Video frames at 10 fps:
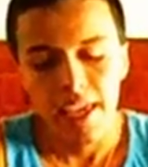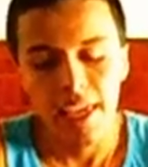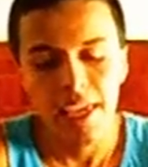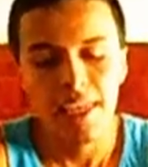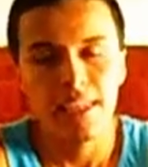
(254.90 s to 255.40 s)

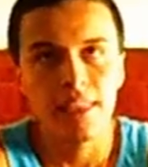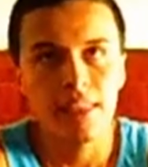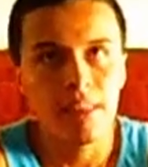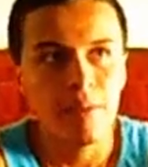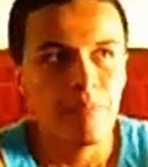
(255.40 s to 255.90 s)

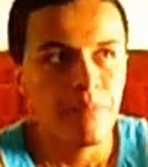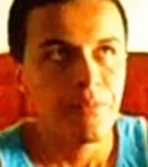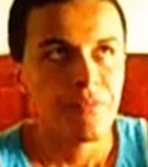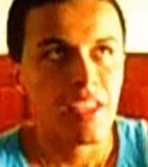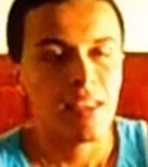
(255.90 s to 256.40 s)
and
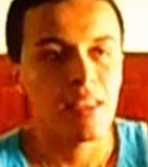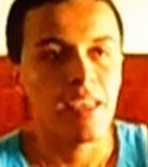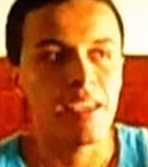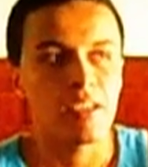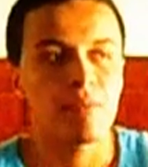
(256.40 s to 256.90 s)

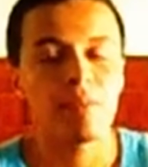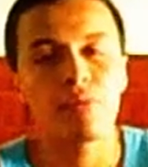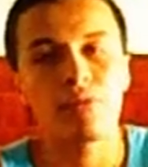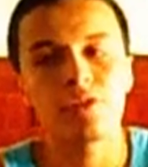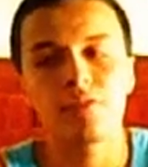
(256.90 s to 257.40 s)
like
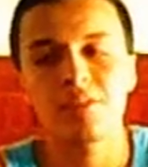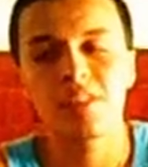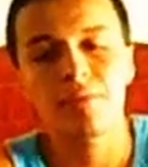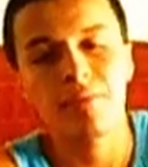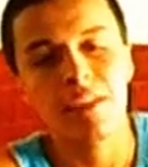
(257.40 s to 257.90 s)
people would,
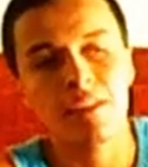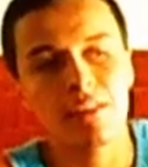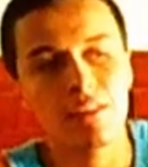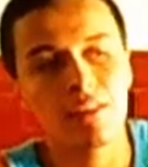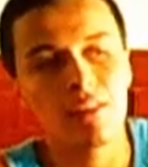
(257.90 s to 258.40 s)
some of like
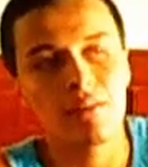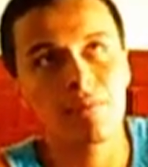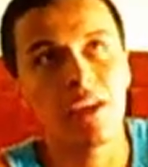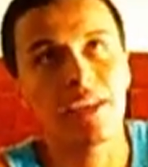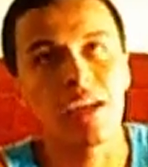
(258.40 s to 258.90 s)

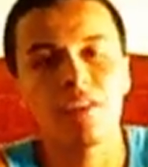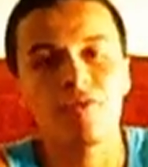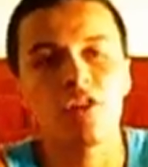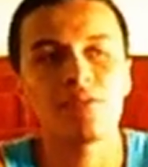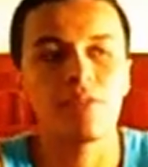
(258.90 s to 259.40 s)
my guy
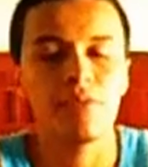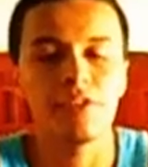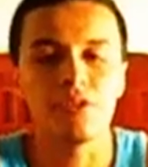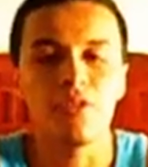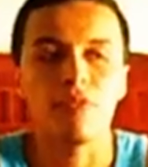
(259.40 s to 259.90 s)
friends would
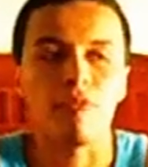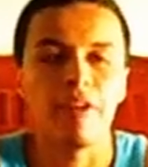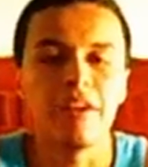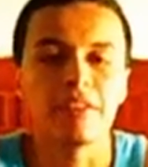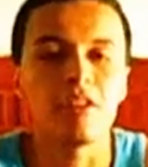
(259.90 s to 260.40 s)
always joke
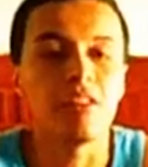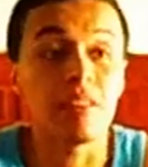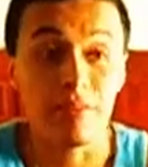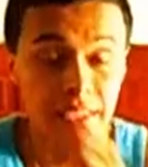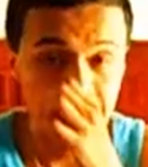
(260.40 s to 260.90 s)
around
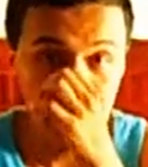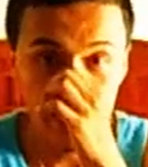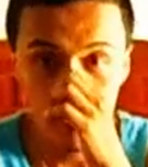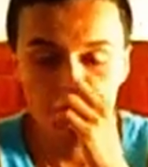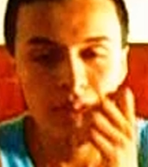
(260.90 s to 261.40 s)
calling me
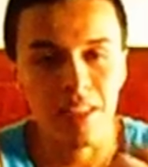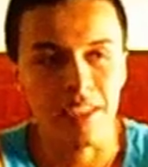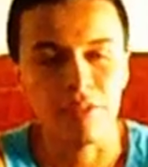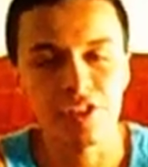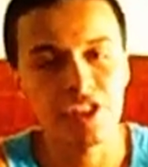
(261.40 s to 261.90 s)
gay, but
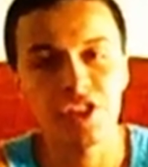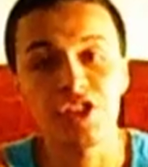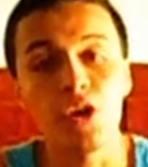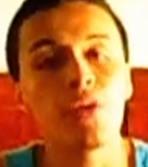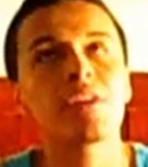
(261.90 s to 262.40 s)
like they're just
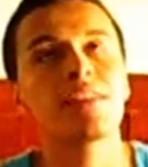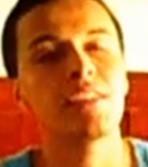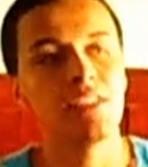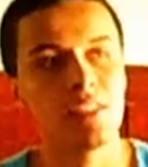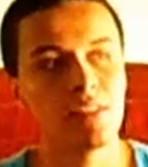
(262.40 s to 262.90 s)

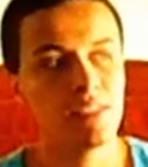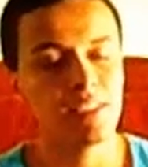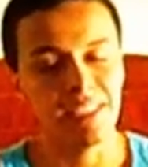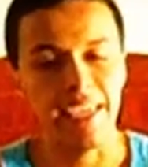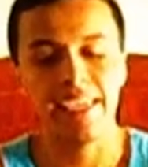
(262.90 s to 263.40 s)
jokingly
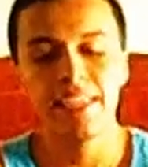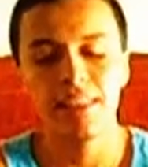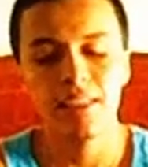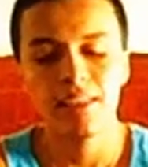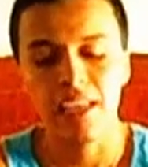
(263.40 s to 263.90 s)
say
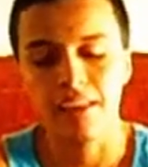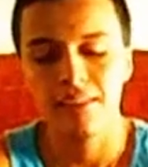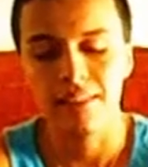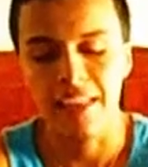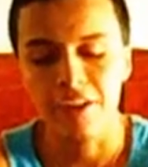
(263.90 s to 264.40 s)
it. Like
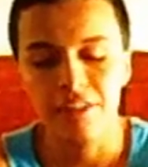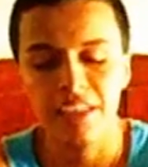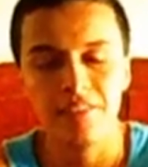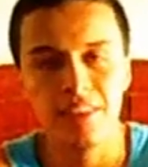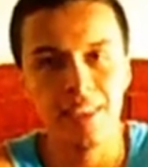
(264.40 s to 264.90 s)
I
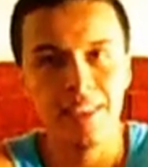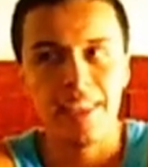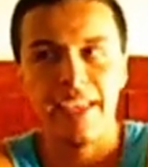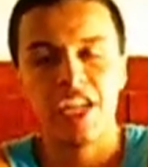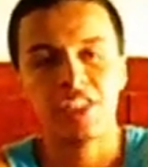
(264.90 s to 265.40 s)
don't even
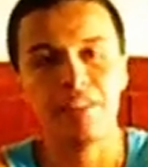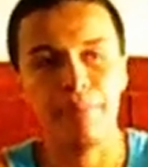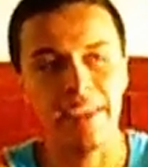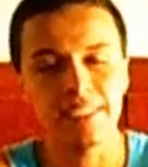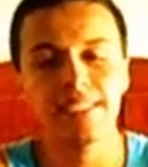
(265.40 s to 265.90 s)
think they actually
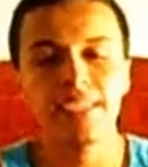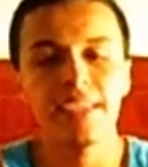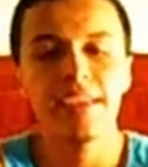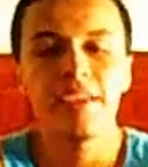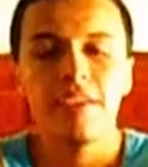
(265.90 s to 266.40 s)
meant
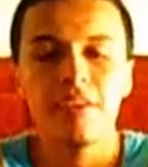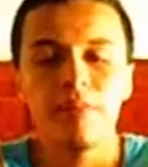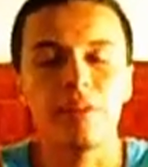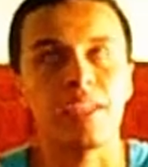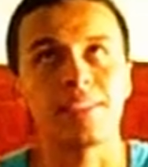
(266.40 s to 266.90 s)
it,
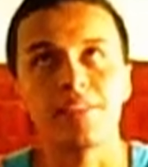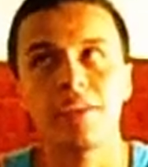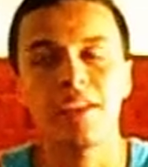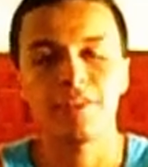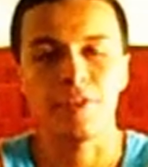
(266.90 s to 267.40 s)
but like it
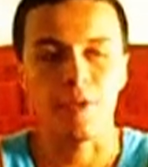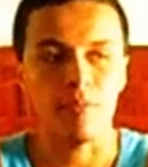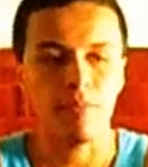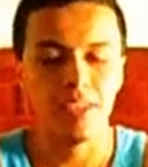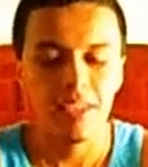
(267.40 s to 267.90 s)
still kind of
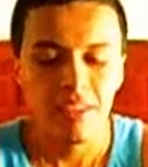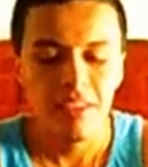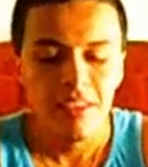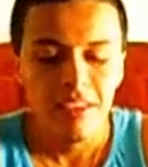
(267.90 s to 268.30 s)
hurt me.